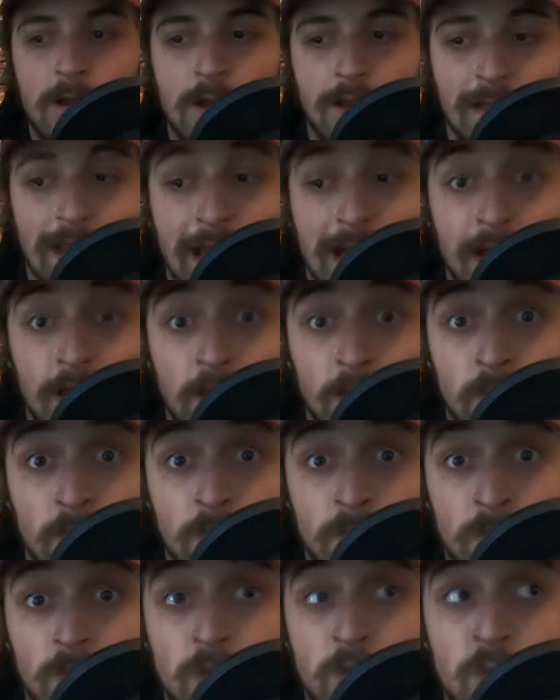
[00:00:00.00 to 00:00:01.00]
Now,
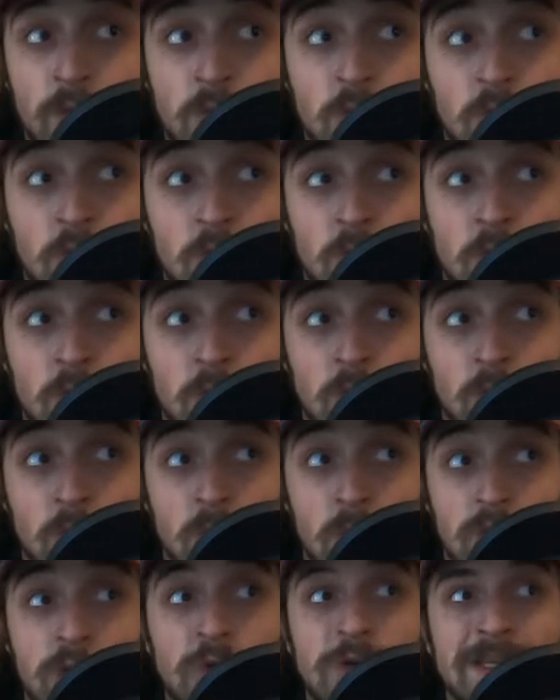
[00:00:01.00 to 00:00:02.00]
you
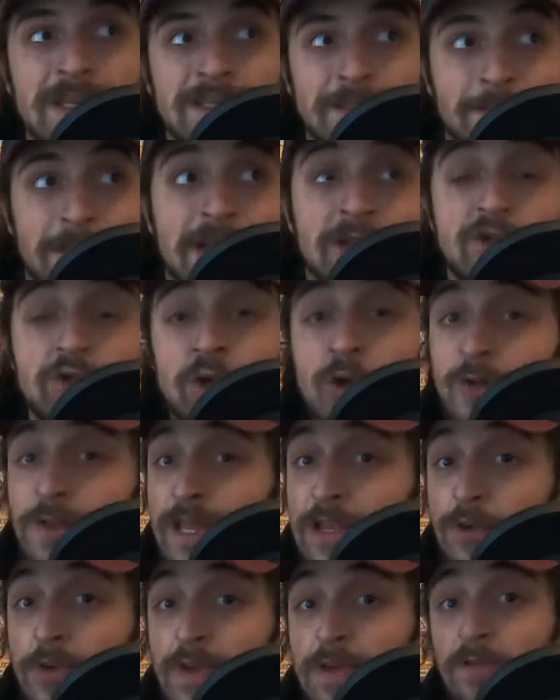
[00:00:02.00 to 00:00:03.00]
need to make sure that
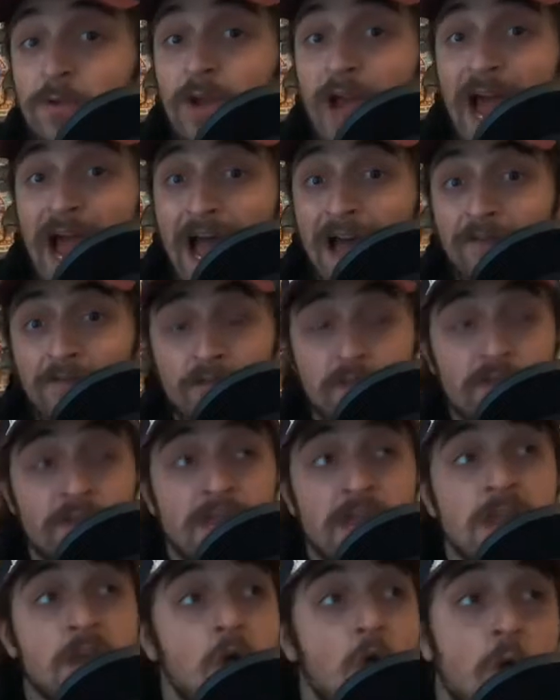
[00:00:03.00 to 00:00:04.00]
you either have the
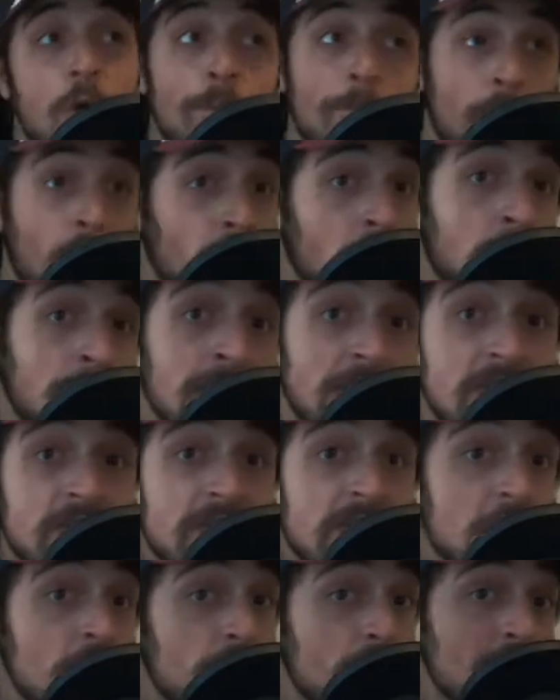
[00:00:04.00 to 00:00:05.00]
thing, borrowing the
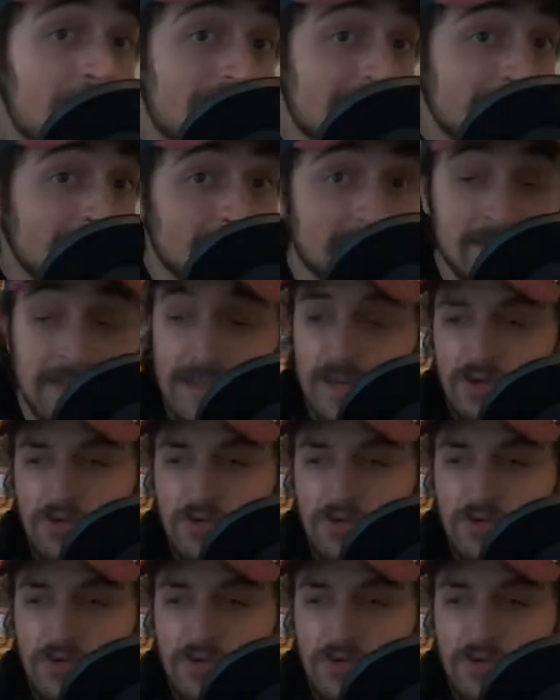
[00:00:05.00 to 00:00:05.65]
thing, or renting the thing.